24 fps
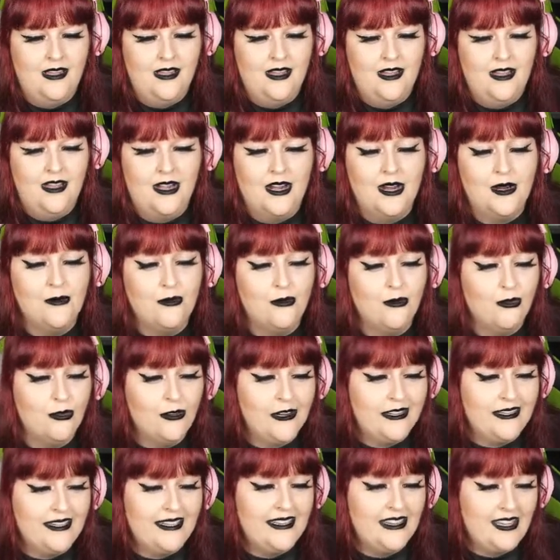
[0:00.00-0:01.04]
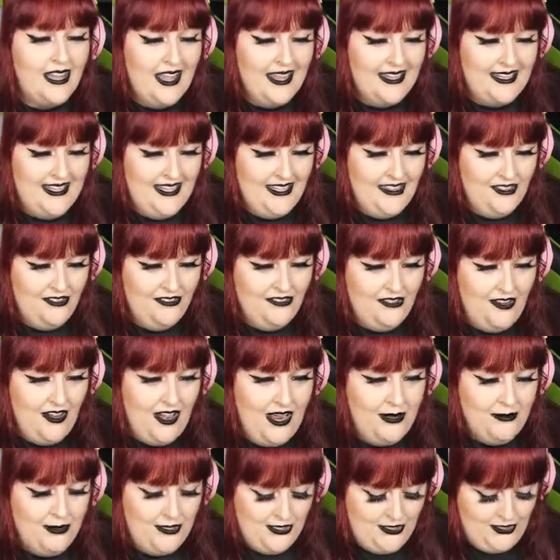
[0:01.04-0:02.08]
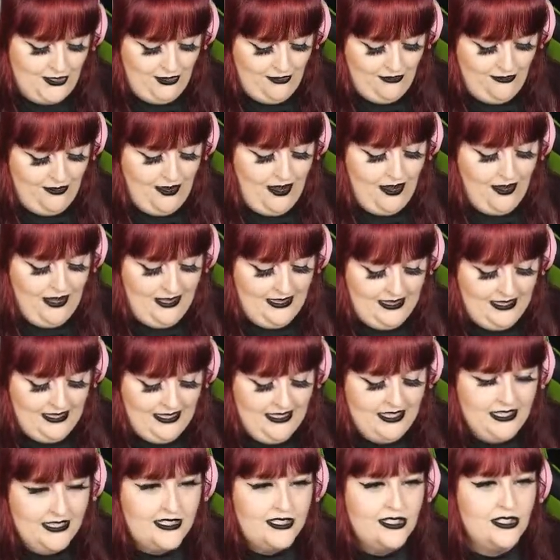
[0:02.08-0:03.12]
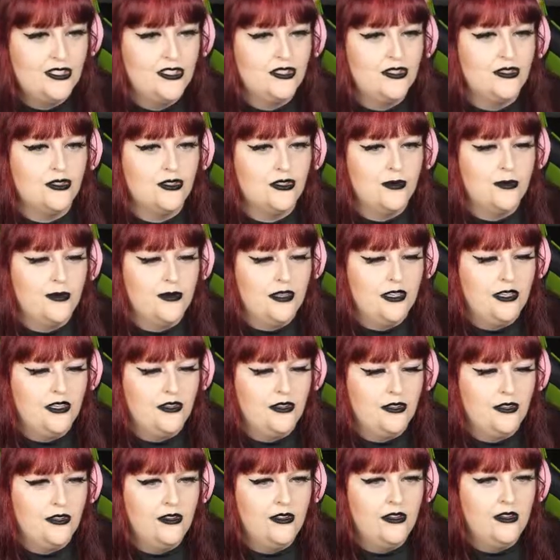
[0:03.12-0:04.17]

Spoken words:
I'm really liking the vibes so far. I think it's super cute.